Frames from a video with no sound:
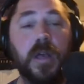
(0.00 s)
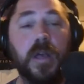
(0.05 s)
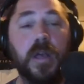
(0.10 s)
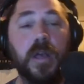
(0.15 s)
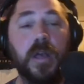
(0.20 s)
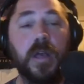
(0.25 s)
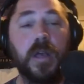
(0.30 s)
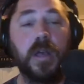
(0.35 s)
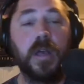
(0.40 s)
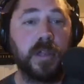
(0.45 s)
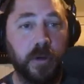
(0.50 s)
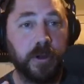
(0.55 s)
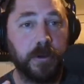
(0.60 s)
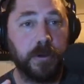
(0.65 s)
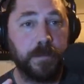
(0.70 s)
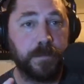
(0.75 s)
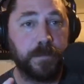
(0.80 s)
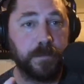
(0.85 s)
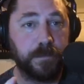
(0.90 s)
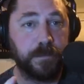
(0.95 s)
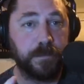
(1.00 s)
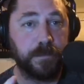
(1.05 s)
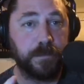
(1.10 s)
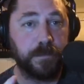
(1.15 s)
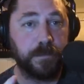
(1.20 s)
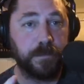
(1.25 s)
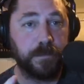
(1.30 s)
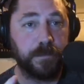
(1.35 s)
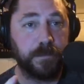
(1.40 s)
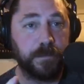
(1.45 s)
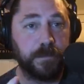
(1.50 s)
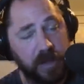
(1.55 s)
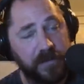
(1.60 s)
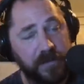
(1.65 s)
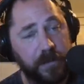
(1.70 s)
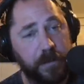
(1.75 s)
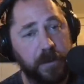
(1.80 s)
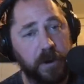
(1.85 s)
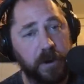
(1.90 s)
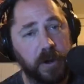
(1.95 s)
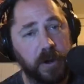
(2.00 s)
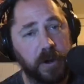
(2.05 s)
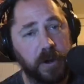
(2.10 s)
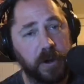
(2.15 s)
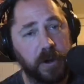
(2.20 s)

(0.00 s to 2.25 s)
So your purchase of a perk,